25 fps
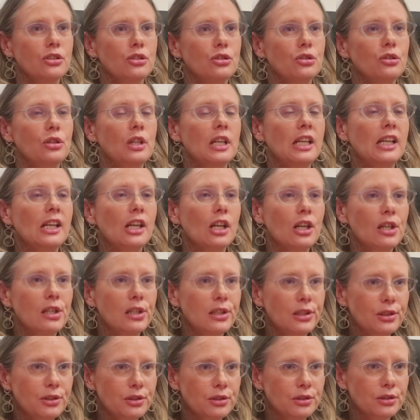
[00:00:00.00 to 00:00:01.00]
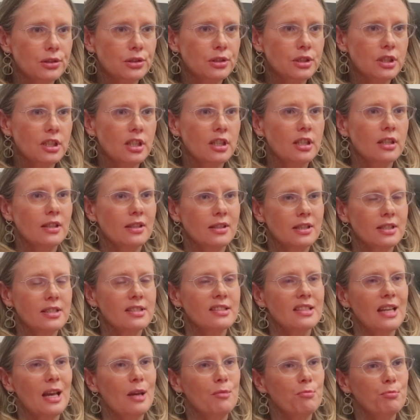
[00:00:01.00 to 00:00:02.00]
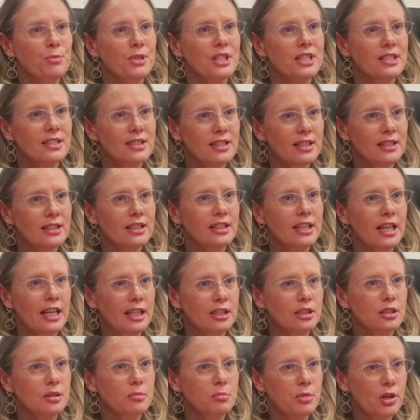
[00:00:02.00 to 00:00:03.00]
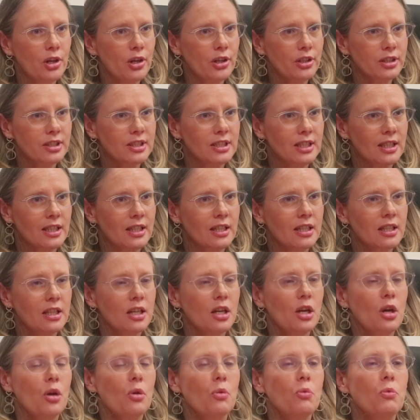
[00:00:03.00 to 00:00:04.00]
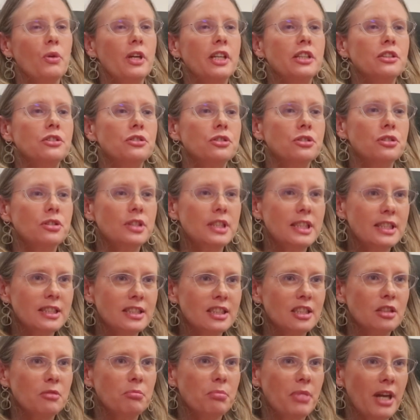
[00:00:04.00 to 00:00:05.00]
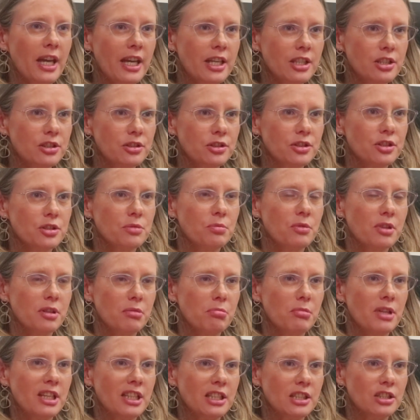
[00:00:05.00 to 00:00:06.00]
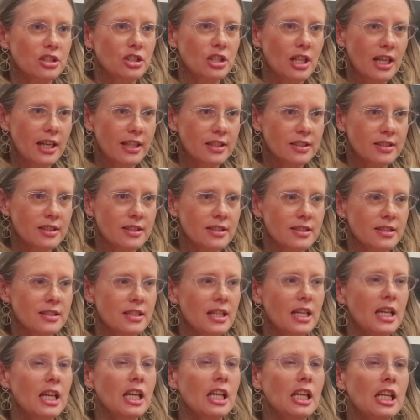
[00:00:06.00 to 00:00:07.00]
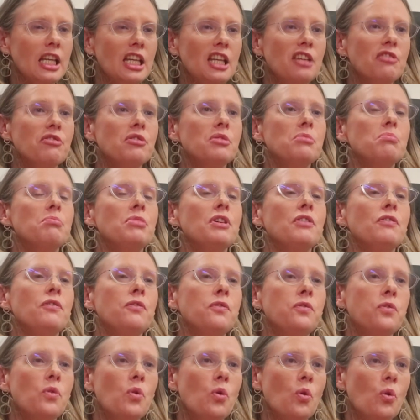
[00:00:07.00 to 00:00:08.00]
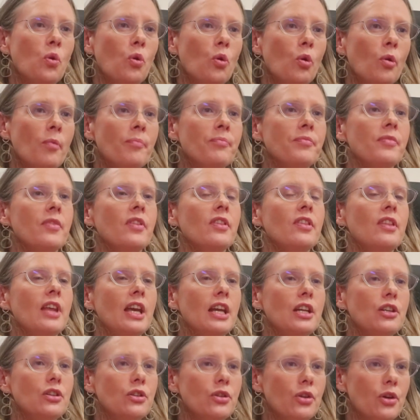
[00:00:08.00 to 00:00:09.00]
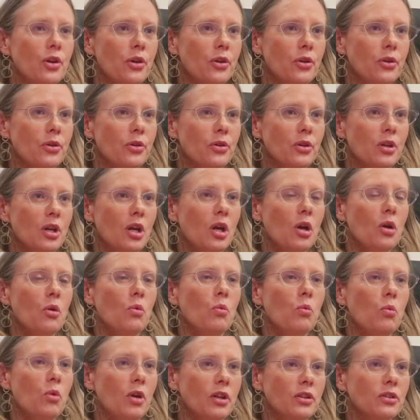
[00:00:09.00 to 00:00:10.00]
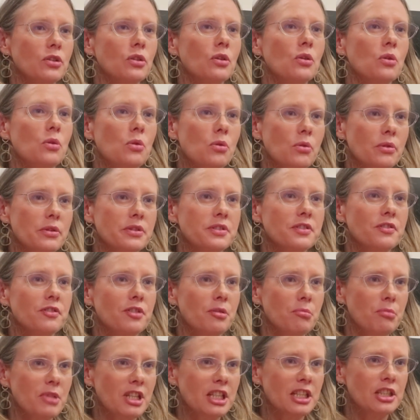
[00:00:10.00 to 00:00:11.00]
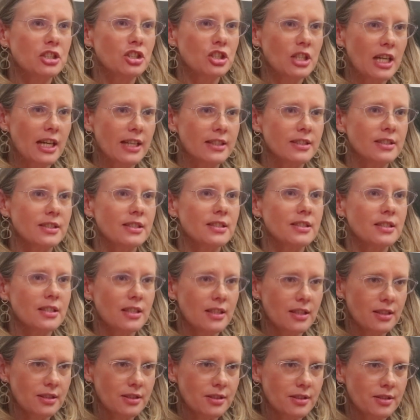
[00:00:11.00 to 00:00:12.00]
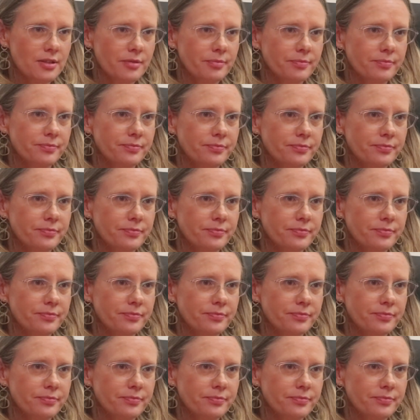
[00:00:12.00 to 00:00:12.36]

to include this ampicillin antibiotic when treating patients with meningitis, even before they know what the cause of the meningitis is.